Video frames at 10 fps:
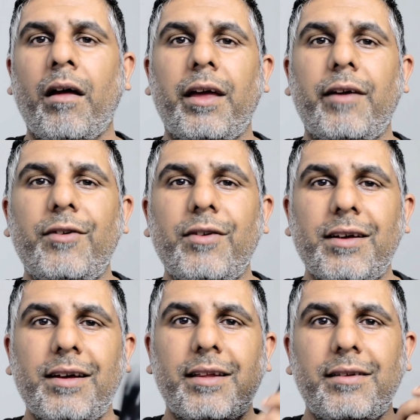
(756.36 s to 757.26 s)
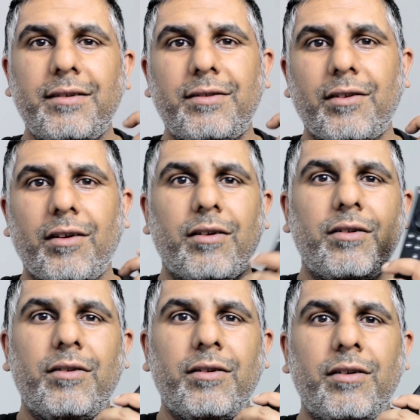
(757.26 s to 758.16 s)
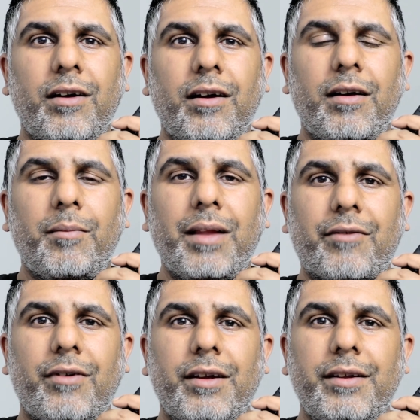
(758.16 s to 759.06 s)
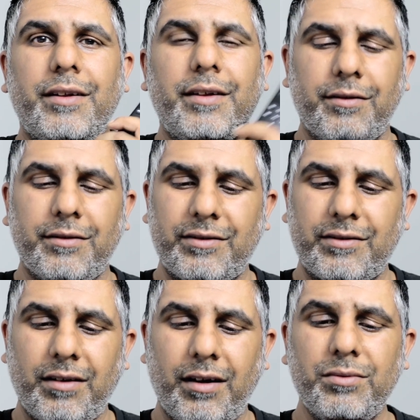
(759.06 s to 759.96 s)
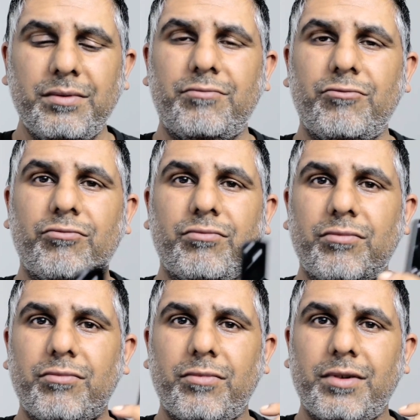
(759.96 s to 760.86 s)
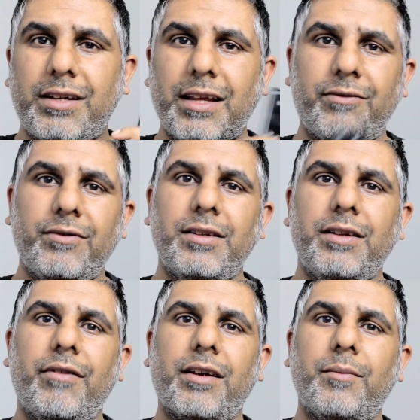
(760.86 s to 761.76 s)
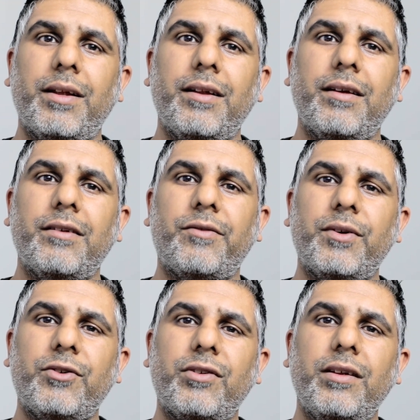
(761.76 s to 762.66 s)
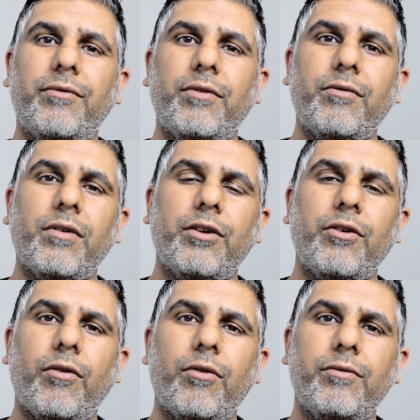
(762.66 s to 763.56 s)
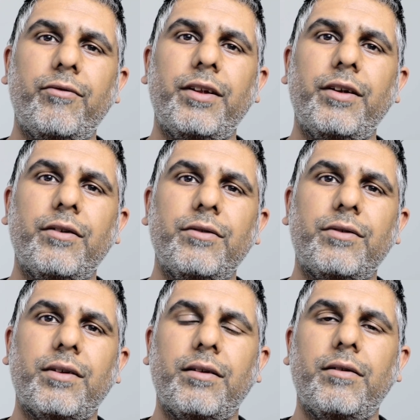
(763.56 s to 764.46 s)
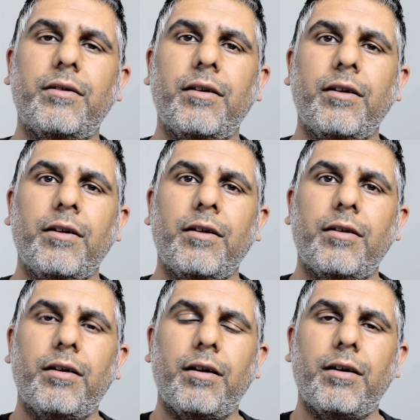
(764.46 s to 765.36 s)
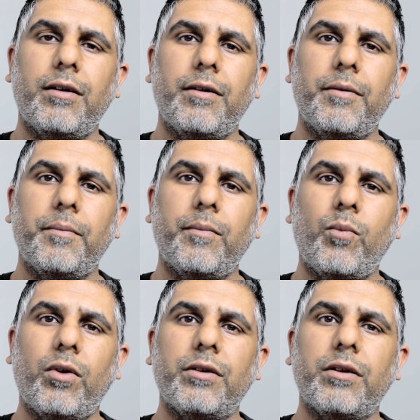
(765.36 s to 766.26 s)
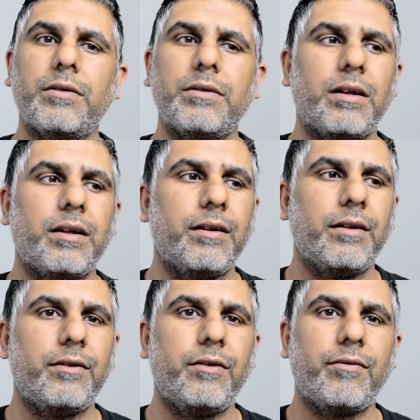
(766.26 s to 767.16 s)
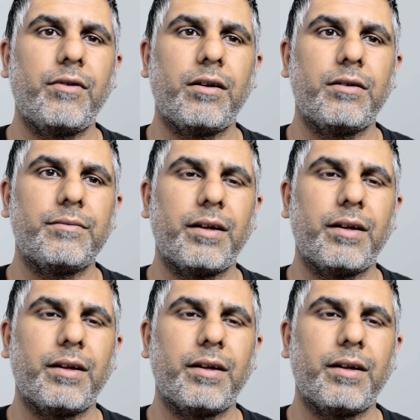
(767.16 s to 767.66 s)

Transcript: if you can get this on Black Friday deals, I would definitely recommend it, especially if you've got your own videos and whatnot, and you've got